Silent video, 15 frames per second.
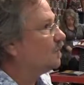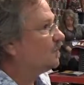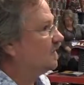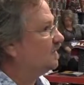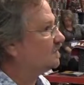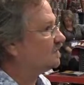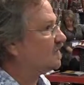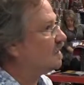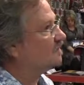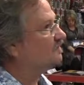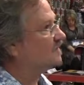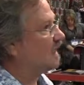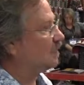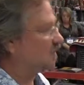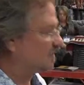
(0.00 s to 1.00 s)
piece of
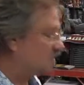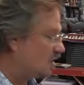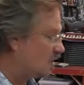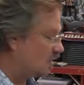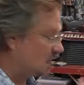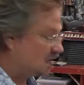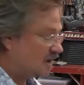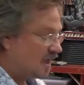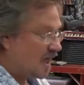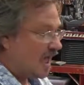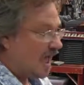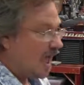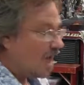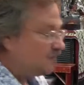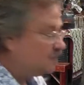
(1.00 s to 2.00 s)
fabric yarn.
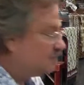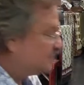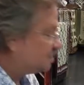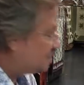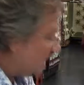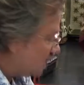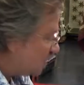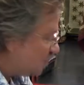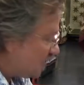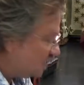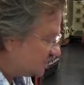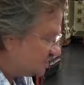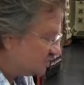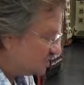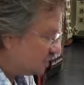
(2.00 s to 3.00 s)
There's many
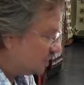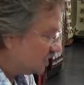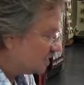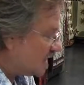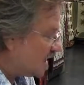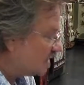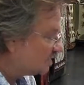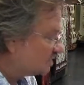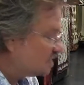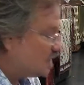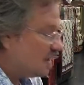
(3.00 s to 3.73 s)
ways of doing that.